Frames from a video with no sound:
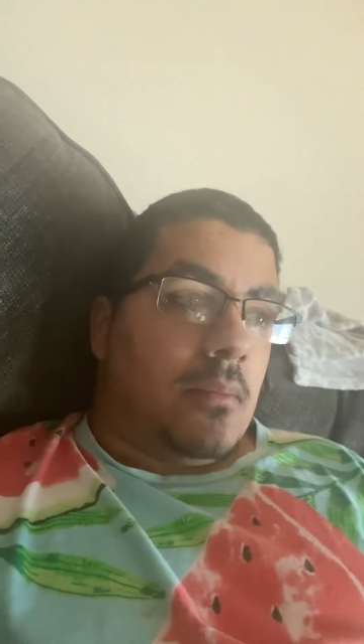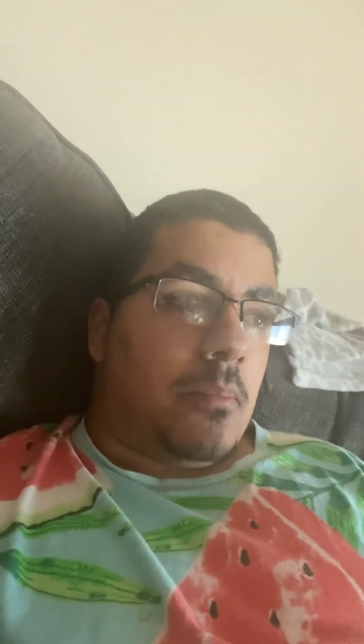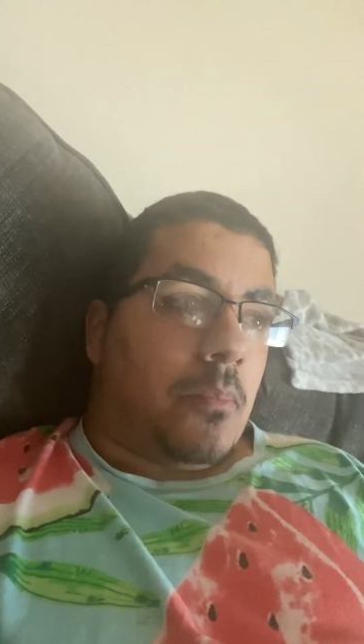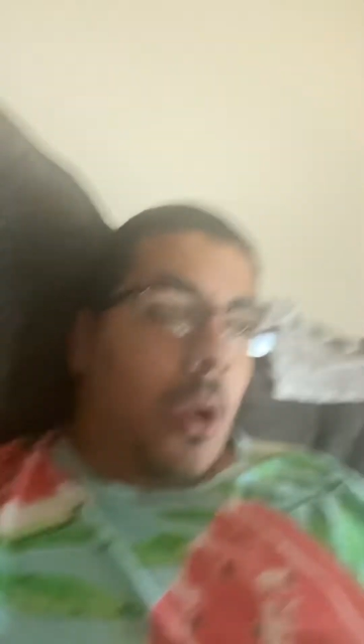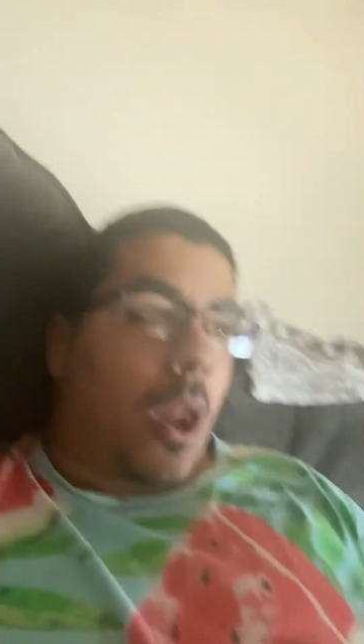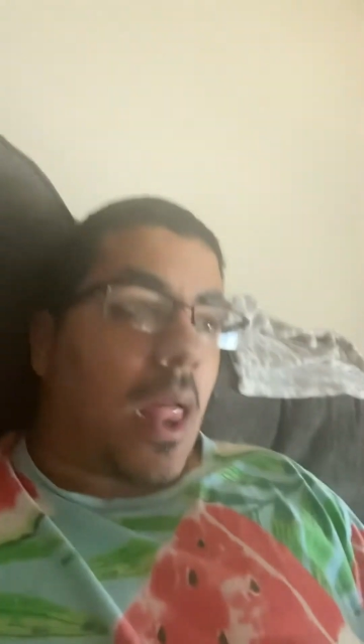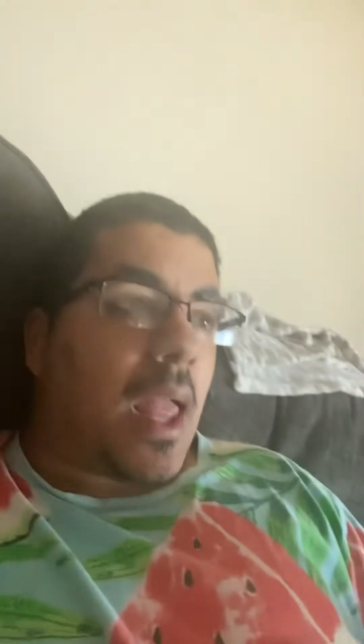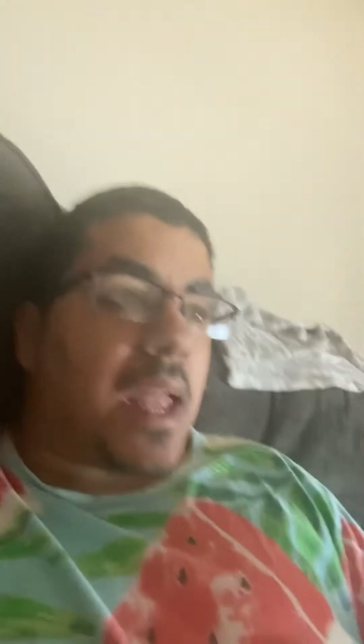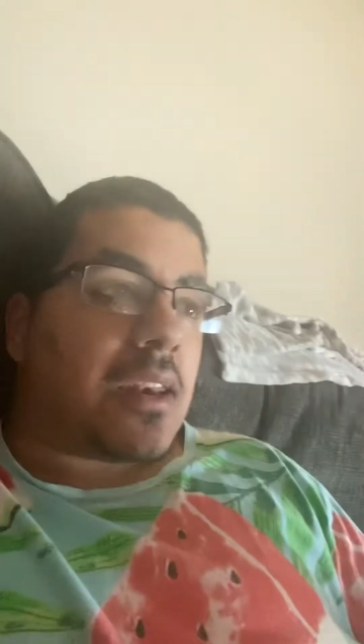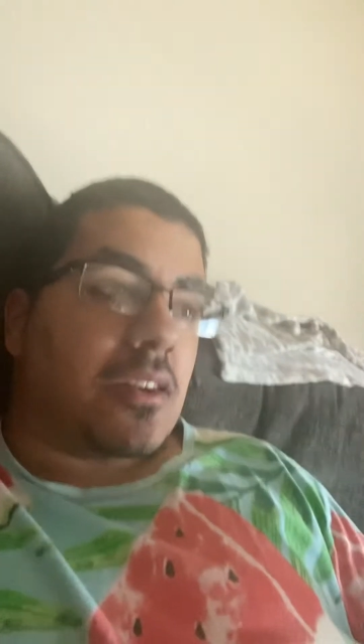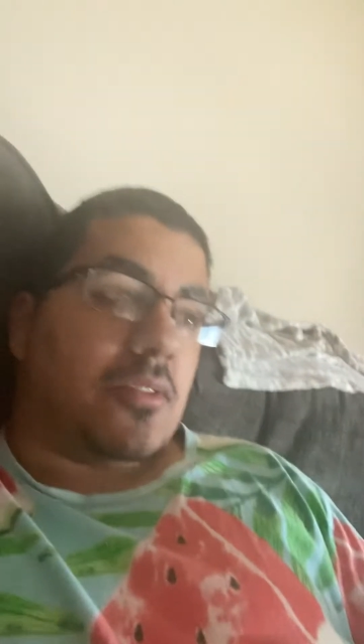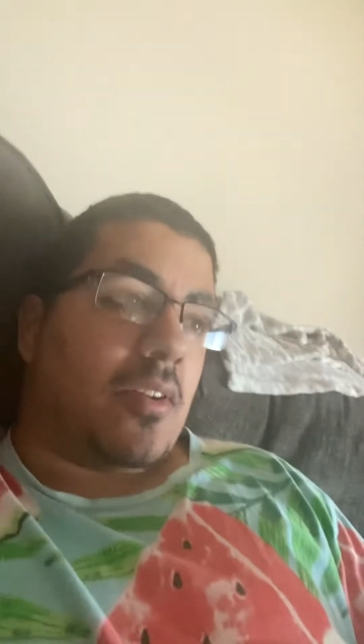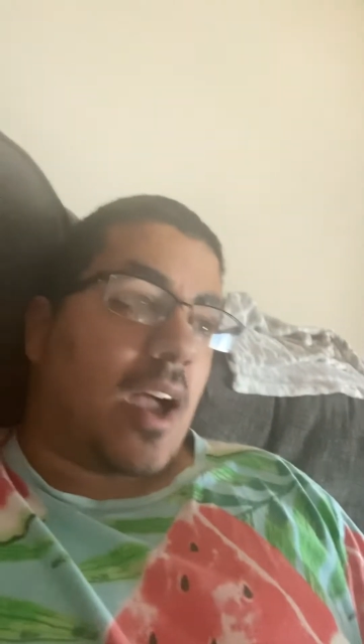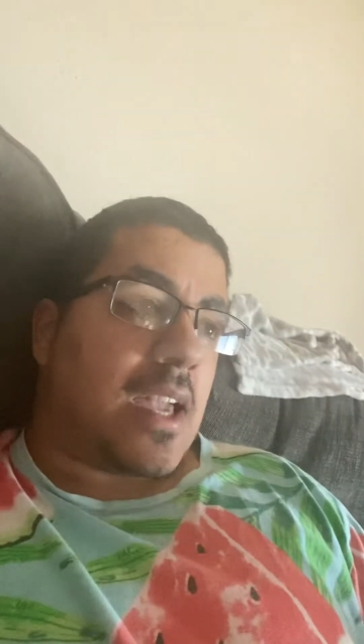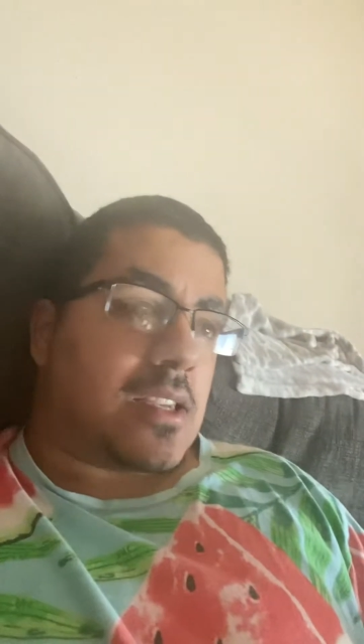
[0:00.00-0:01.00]
plan
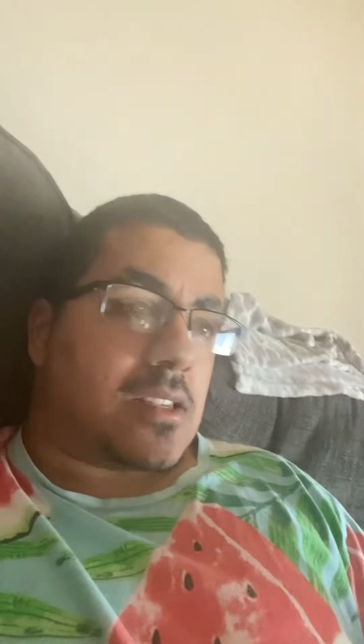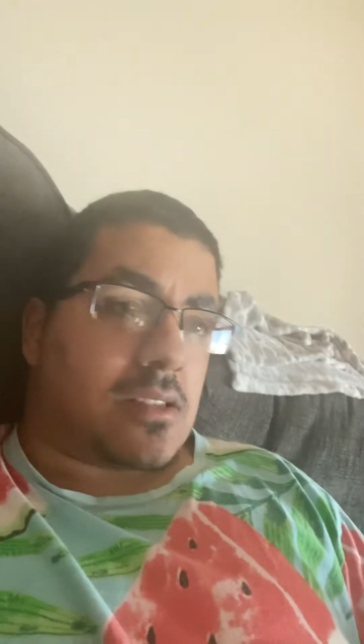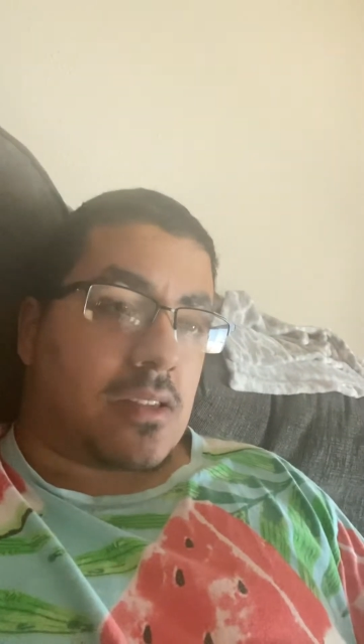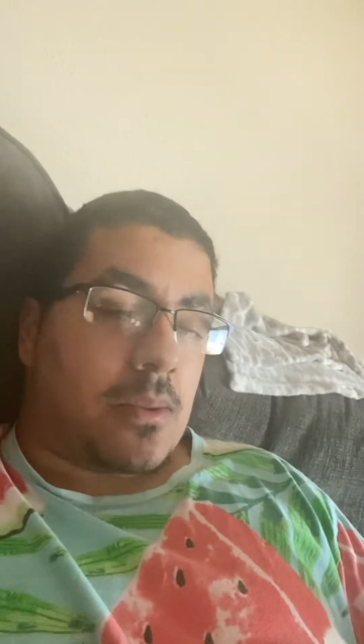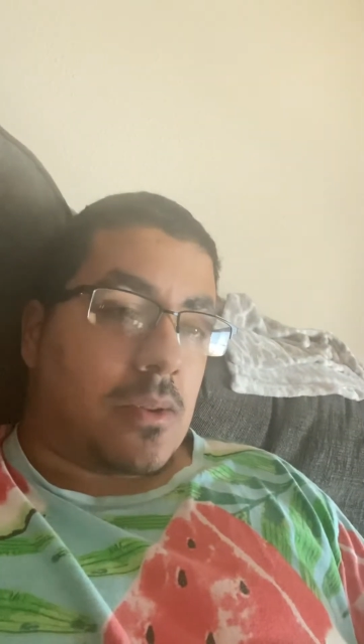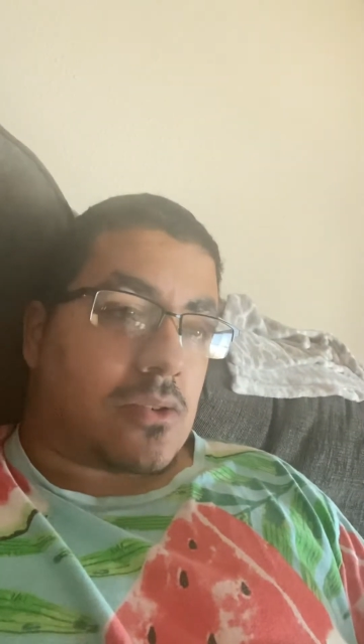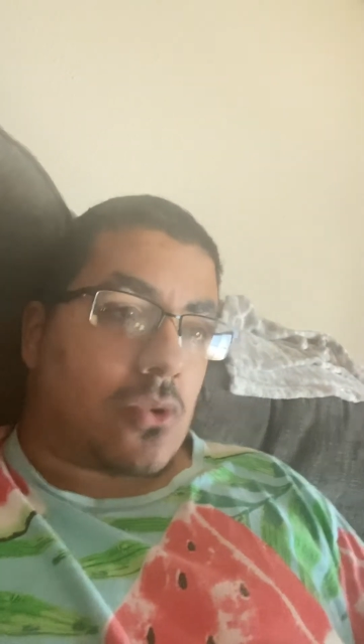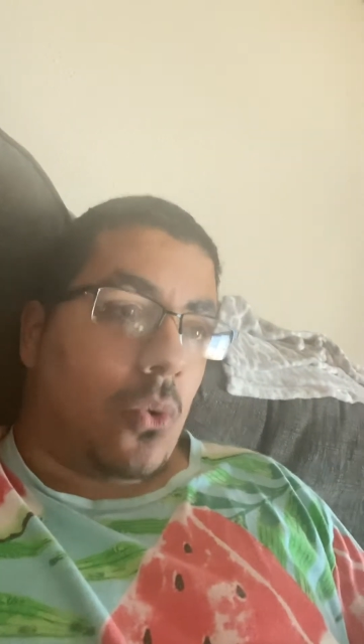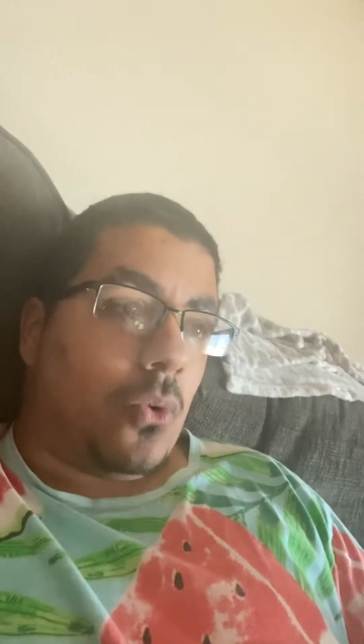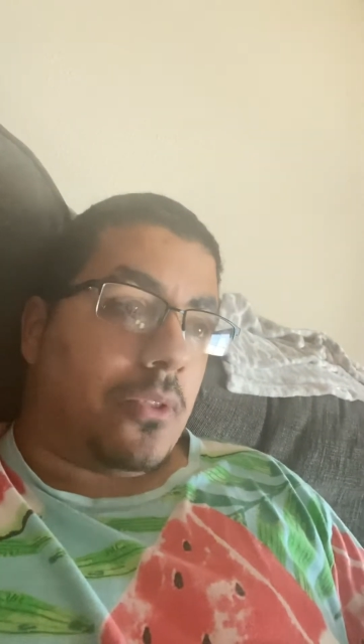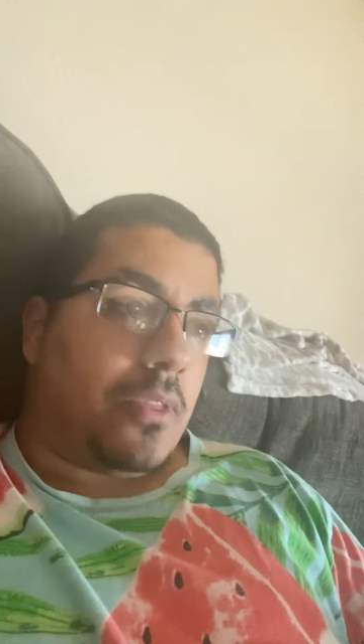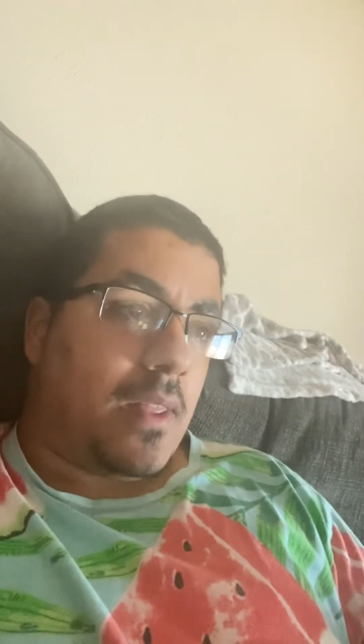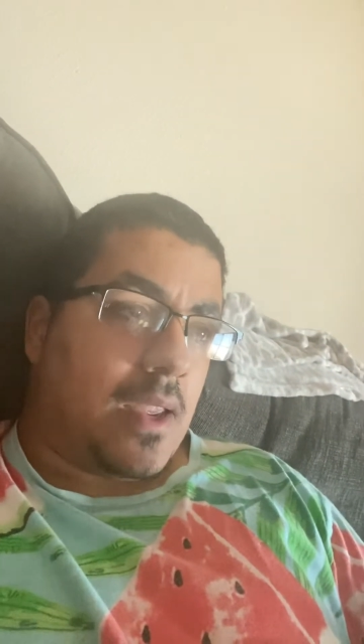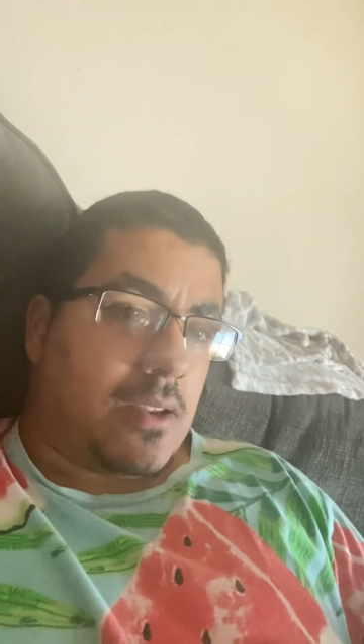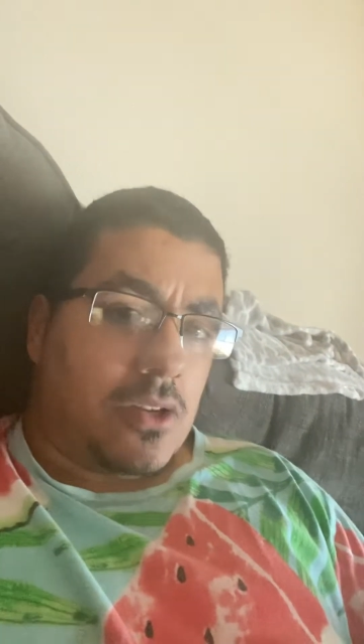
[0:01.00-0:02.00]
devised in this whole
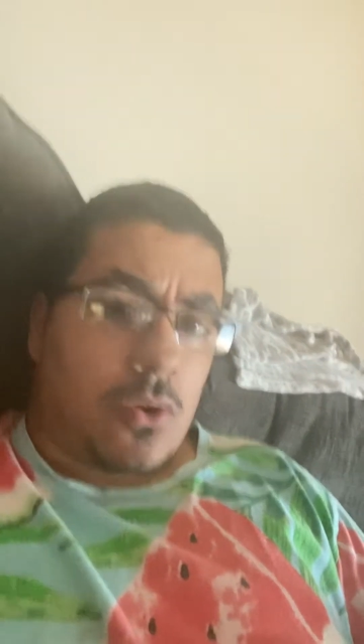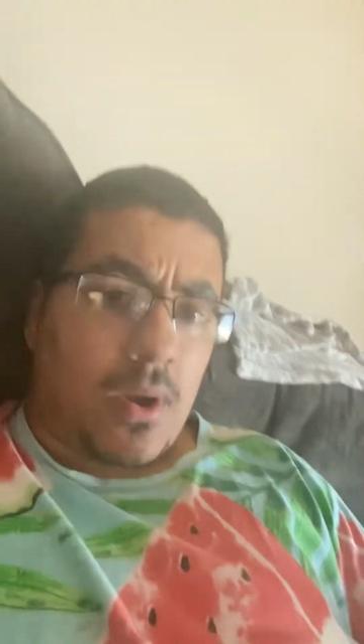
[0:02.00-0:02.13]
thing.